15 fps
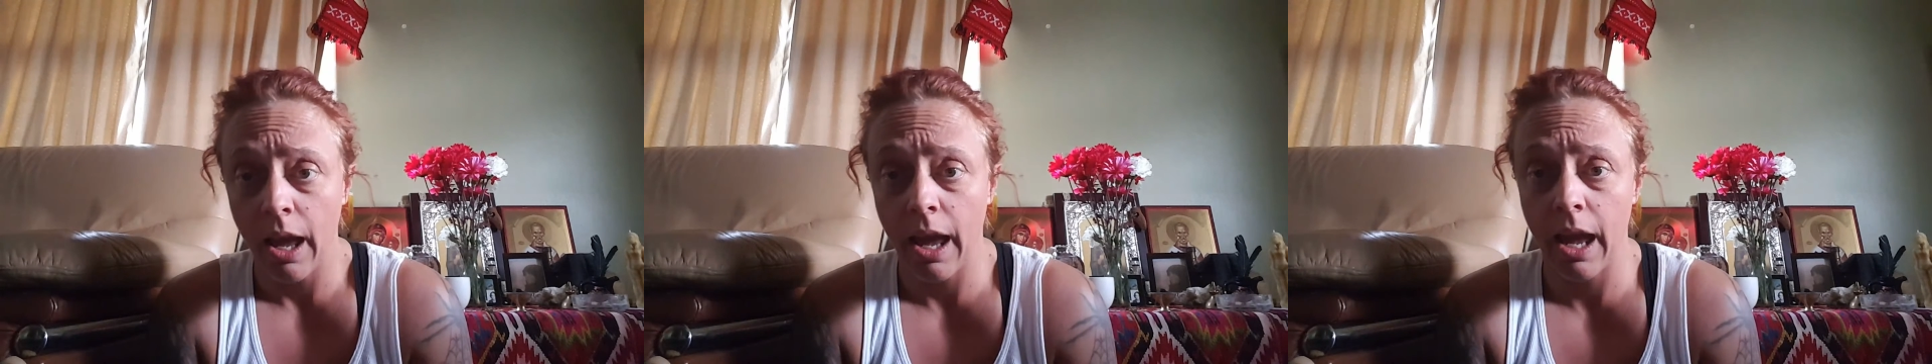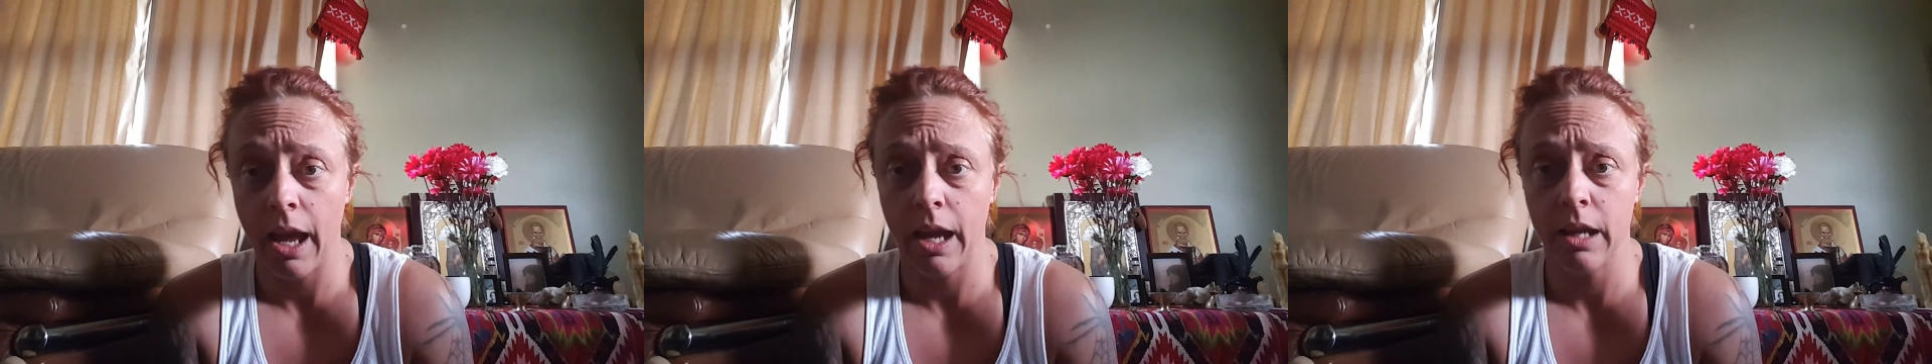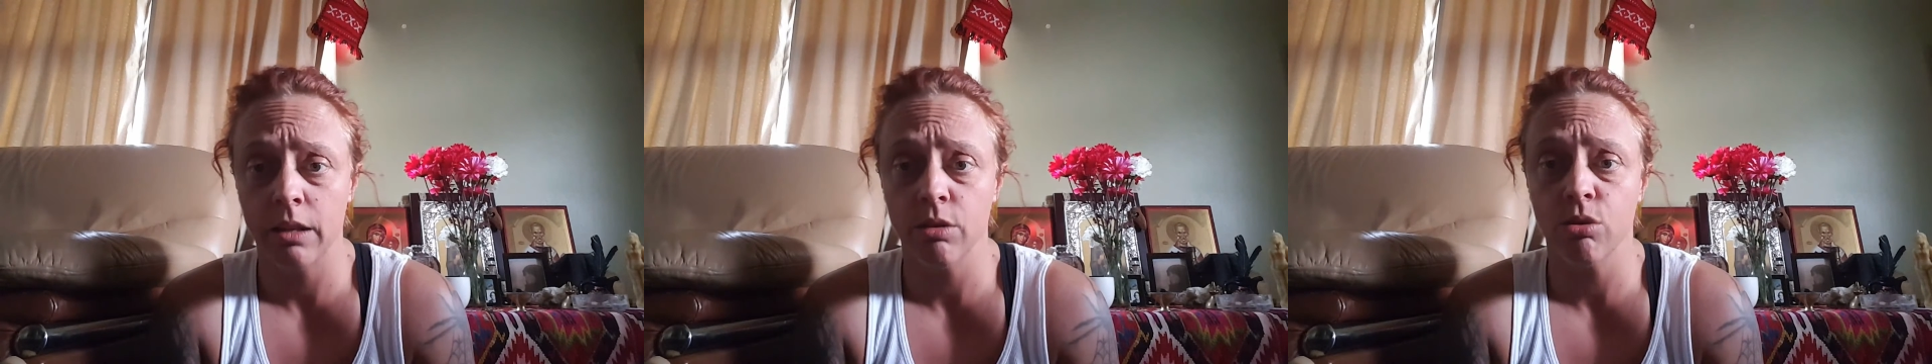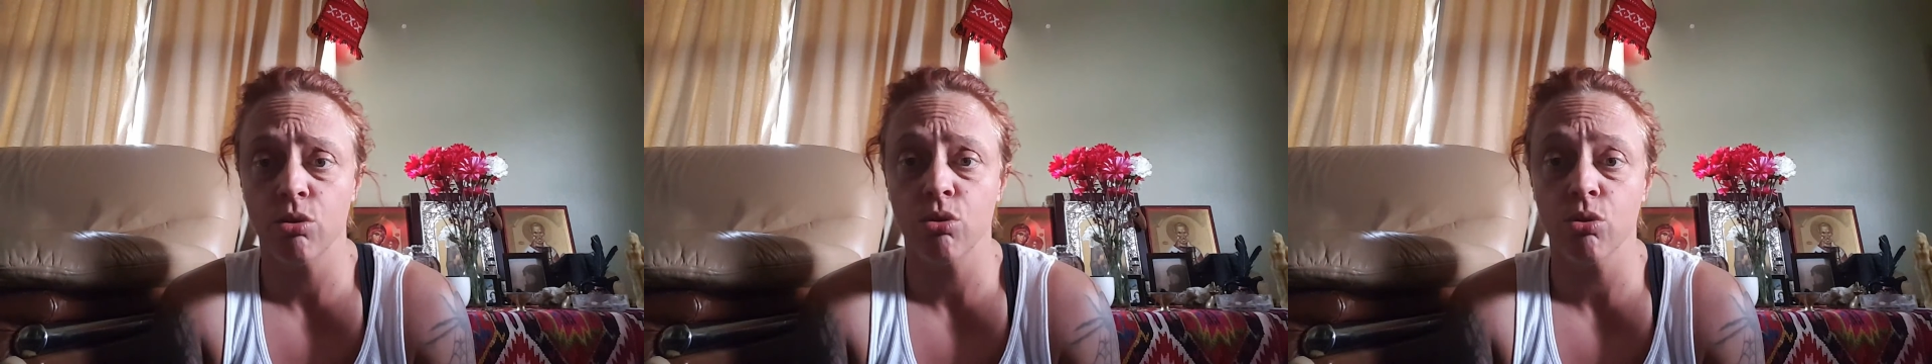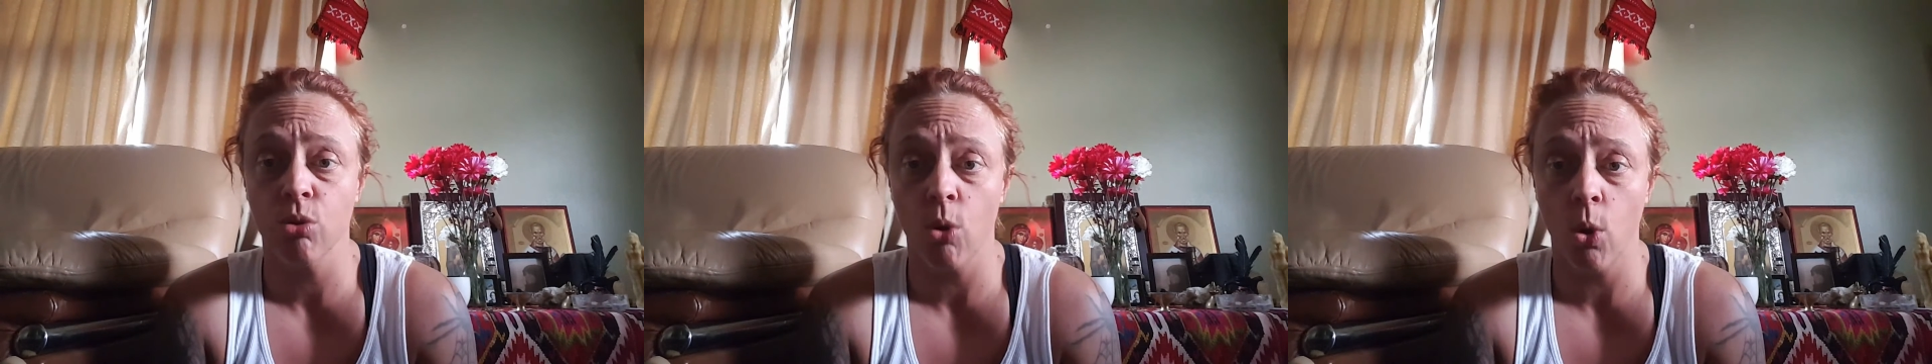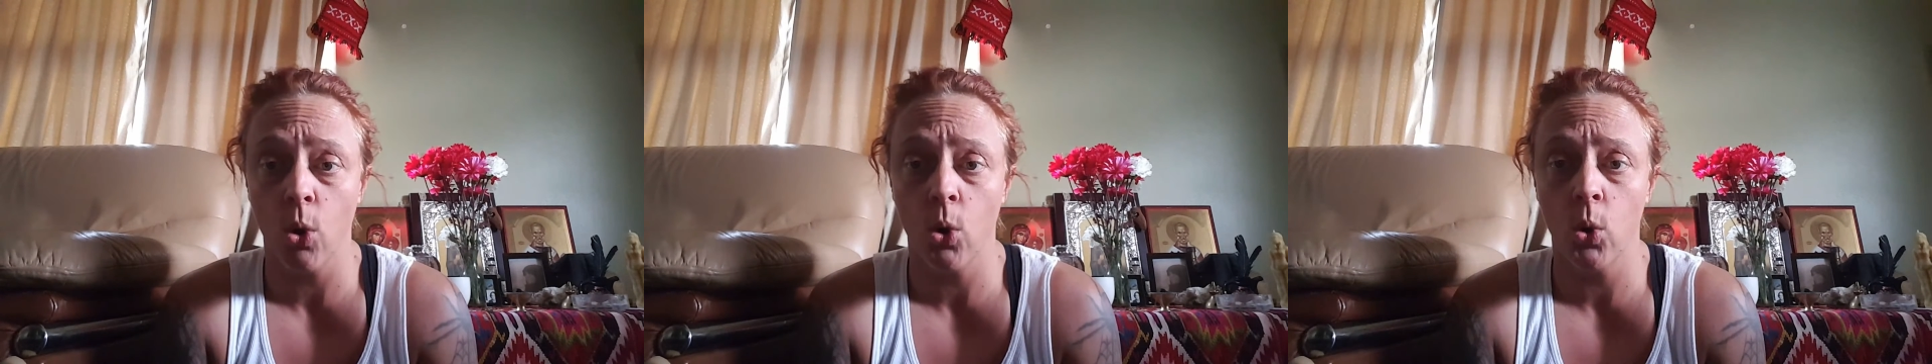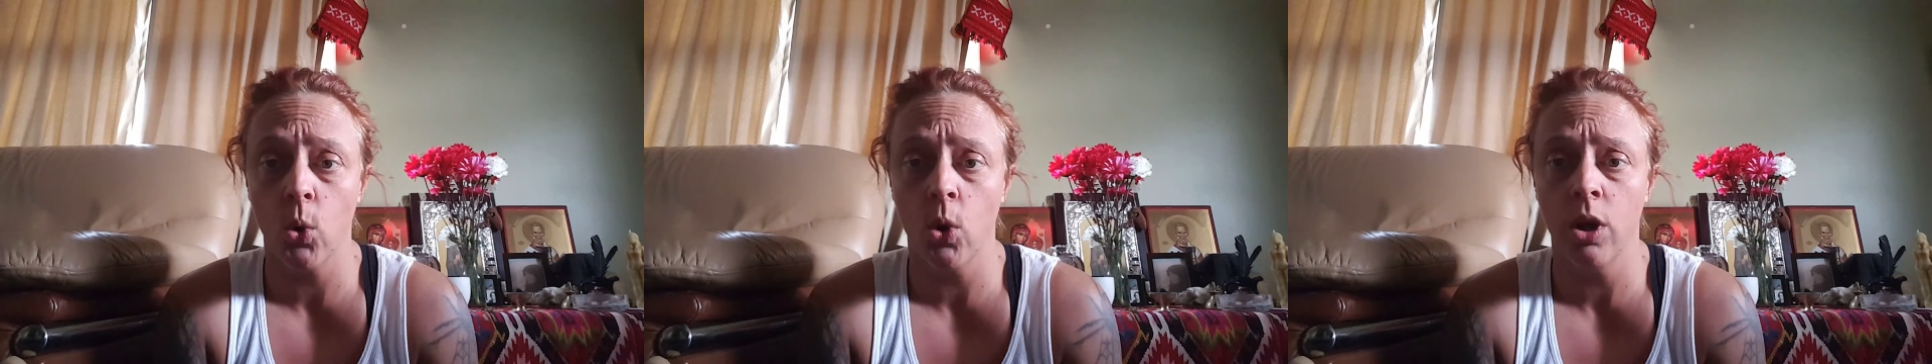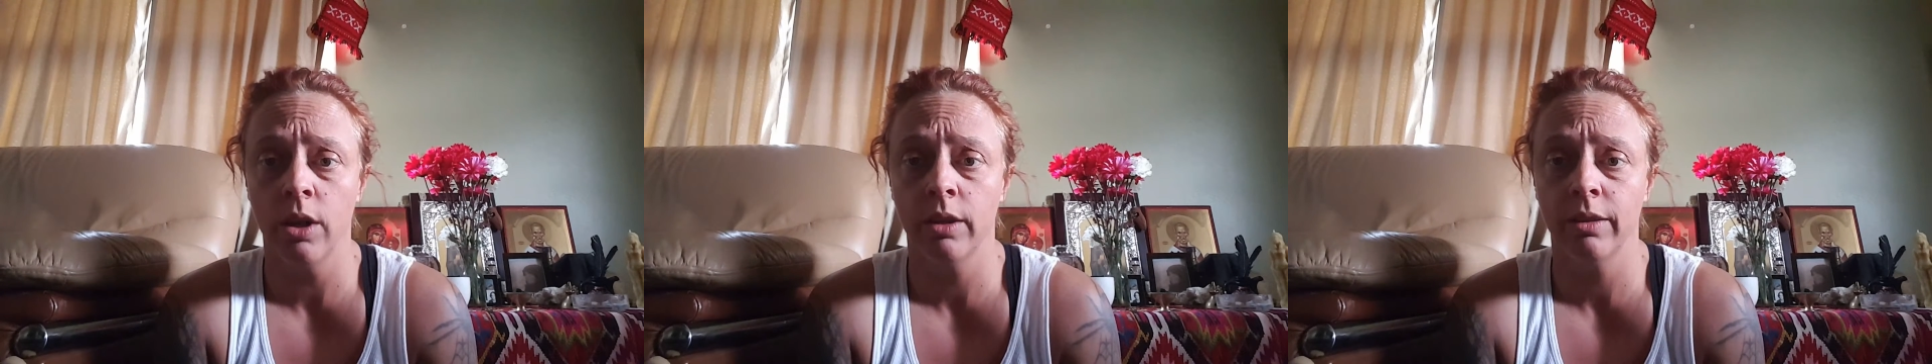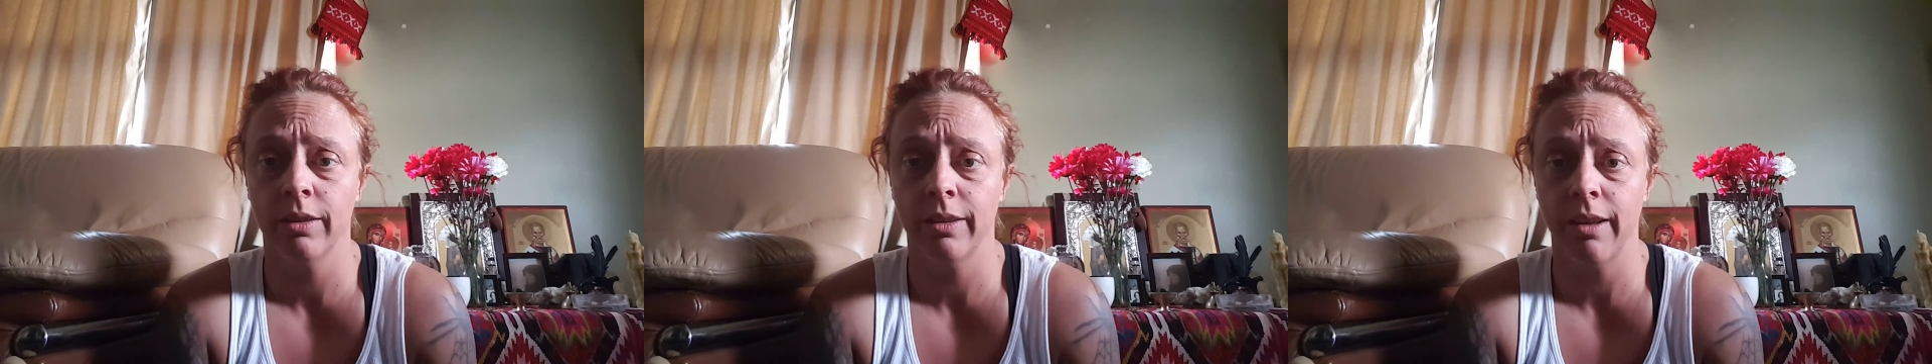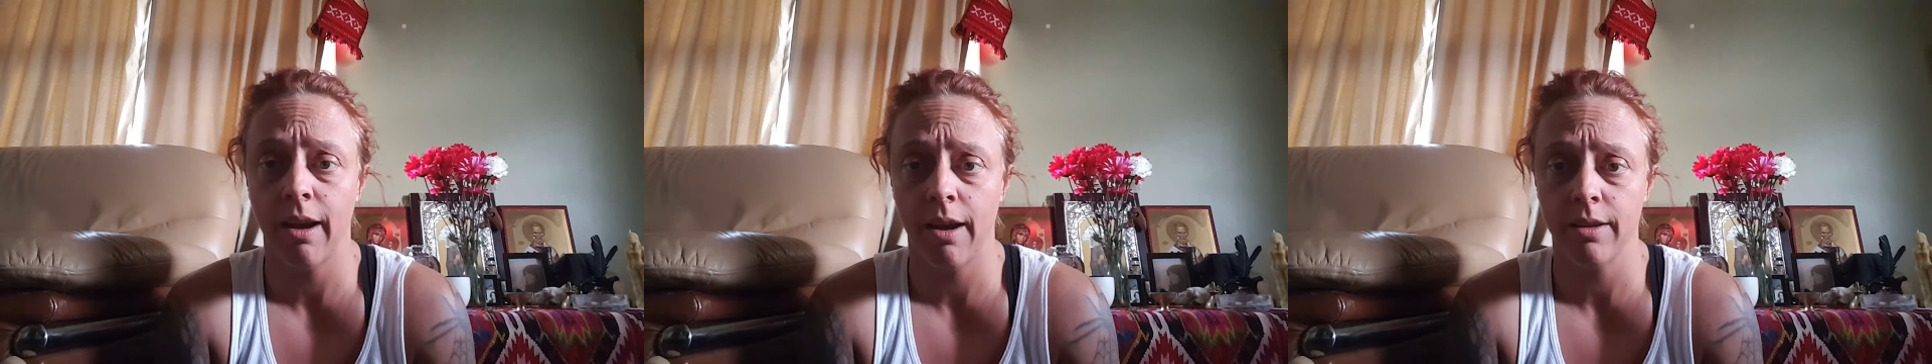and so
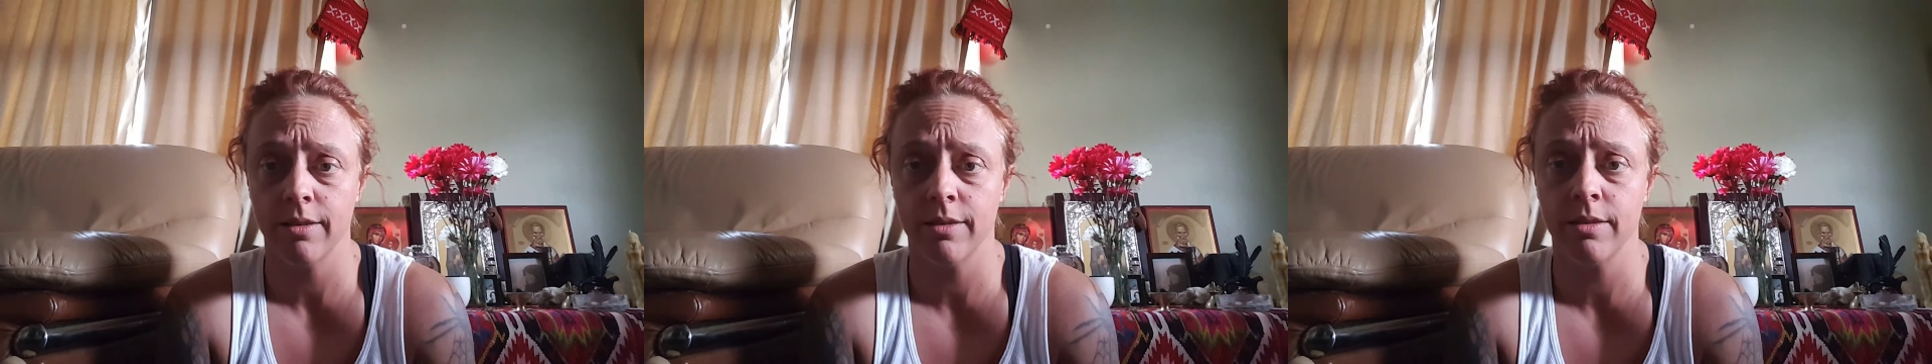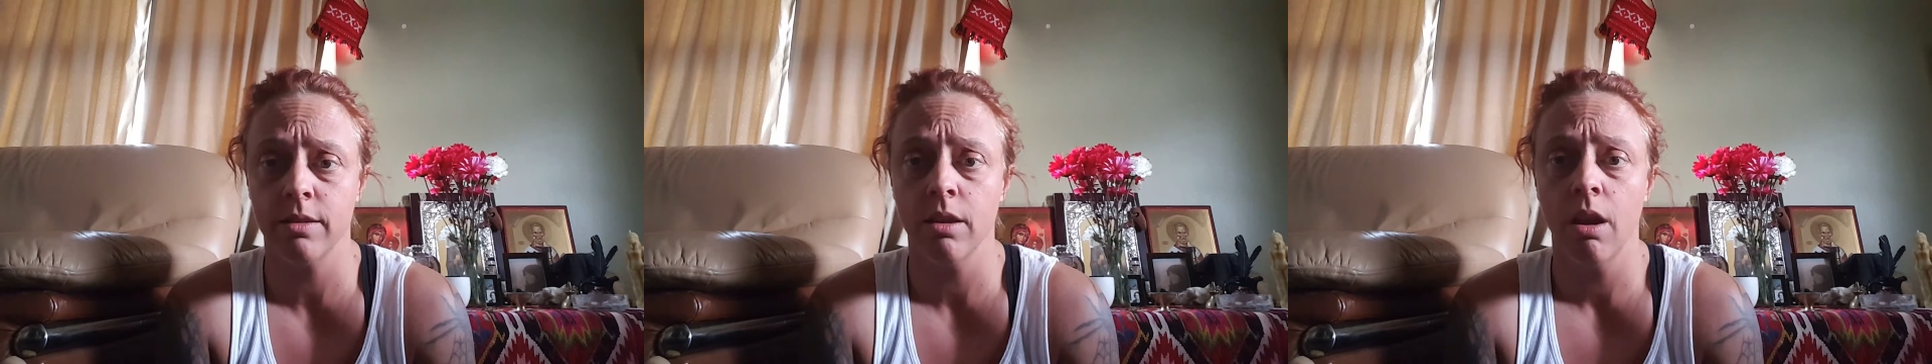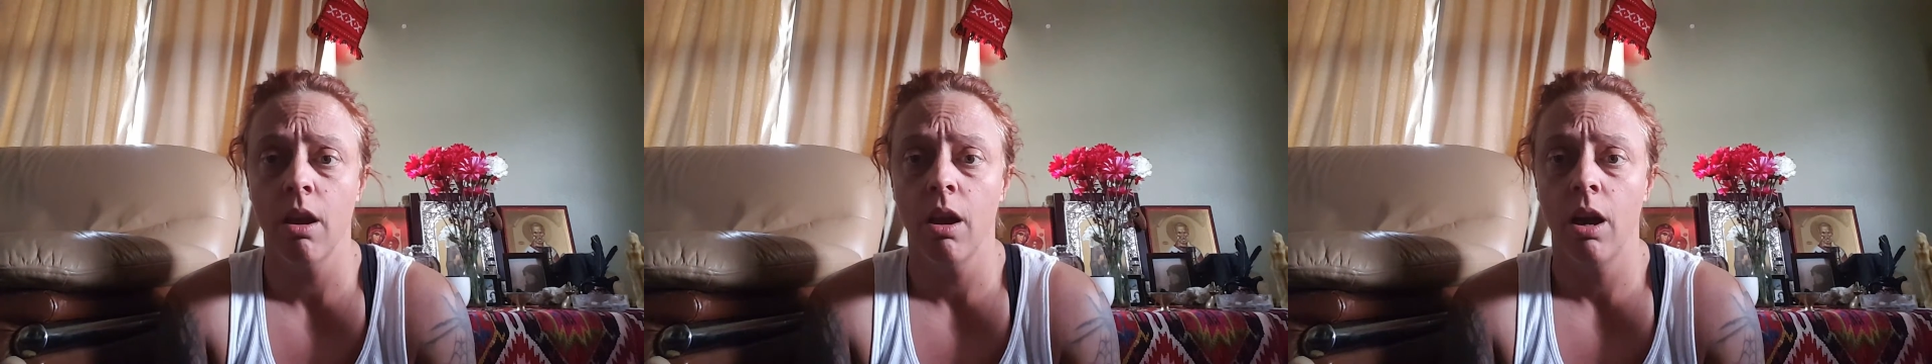does